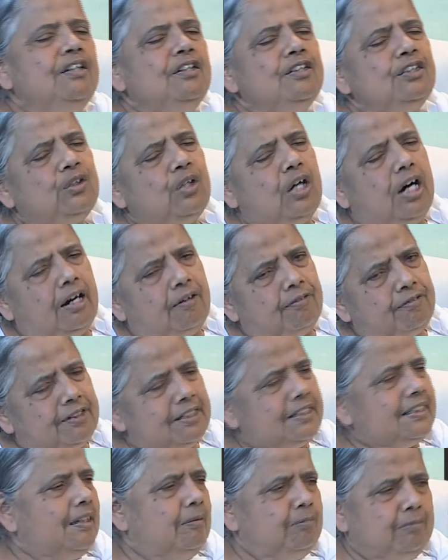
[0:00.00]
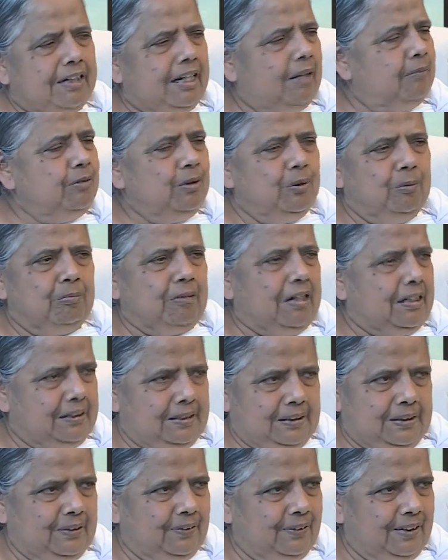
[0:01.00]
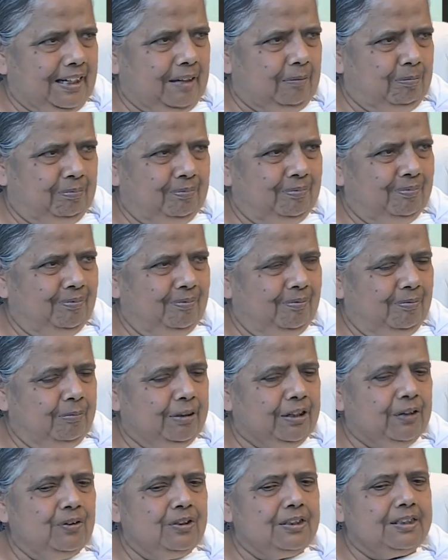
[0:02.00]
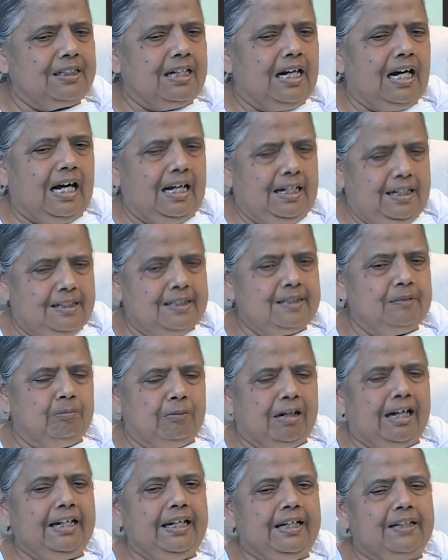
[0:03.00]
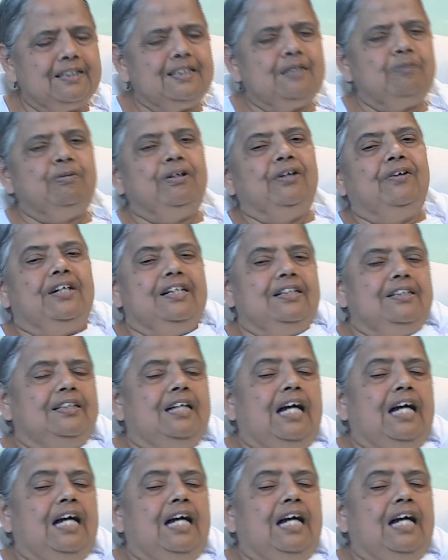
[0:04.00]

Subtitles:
So after some time, you master them, because it's my experience.